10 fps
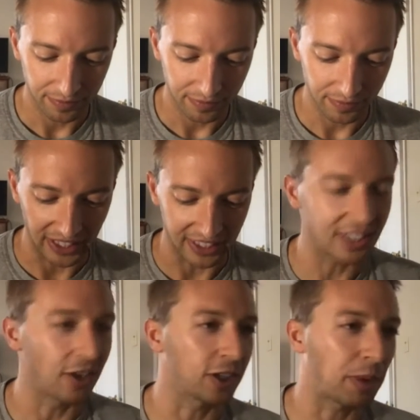the
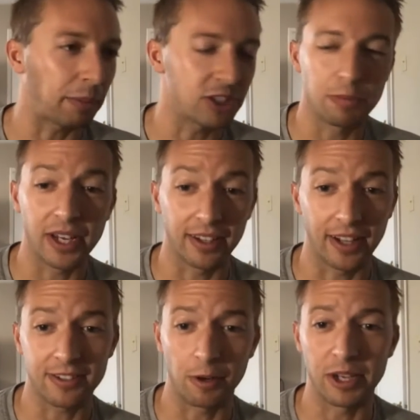Seahawks probably should be in it.
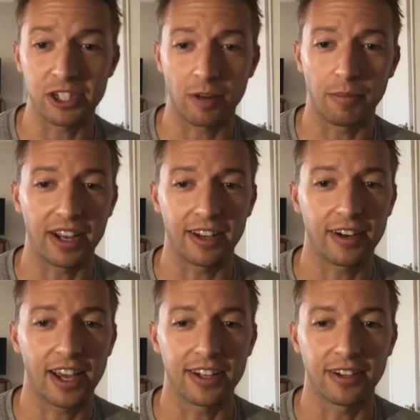That's an omission on my end.
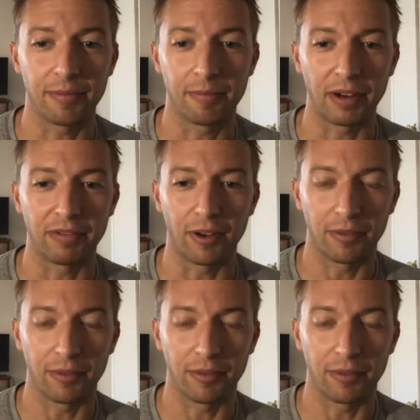Hand up. My fault.